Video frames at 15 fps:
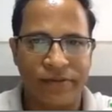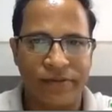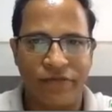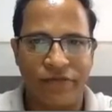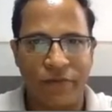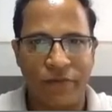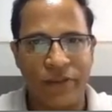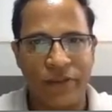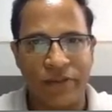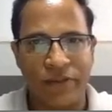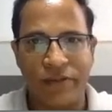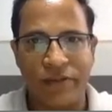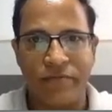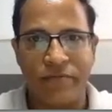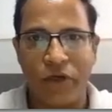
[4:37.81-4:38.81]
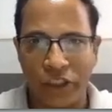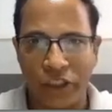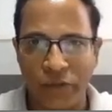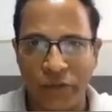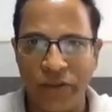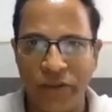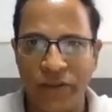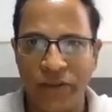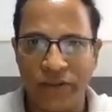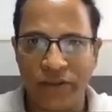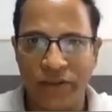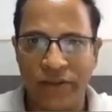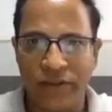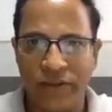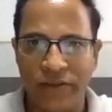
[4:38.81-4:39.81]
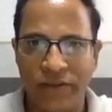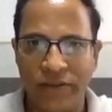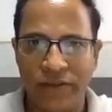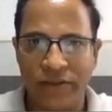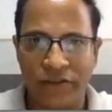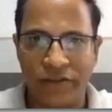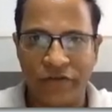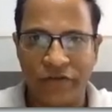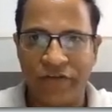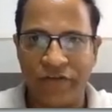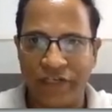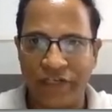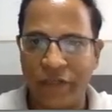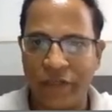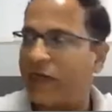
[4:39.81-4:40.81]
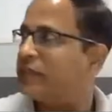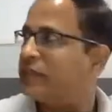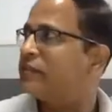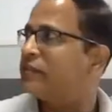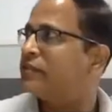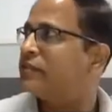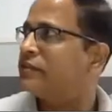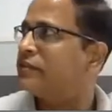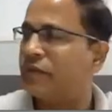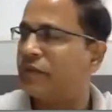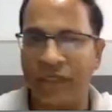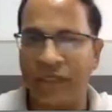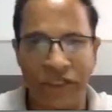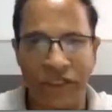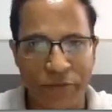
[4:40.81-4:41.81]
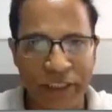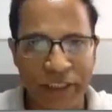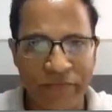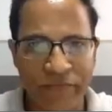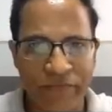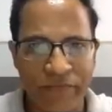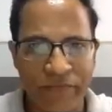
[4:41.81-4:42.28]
from the module. If you have any queries, you can ask me.